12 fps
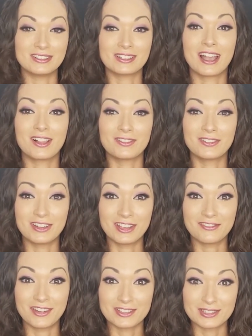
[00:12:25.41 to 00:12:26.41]

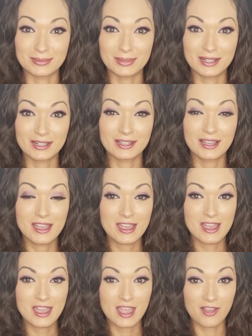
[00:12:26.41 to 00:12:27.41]
California Adventure Park
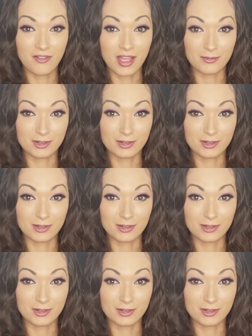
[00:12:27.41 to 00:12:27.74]
if I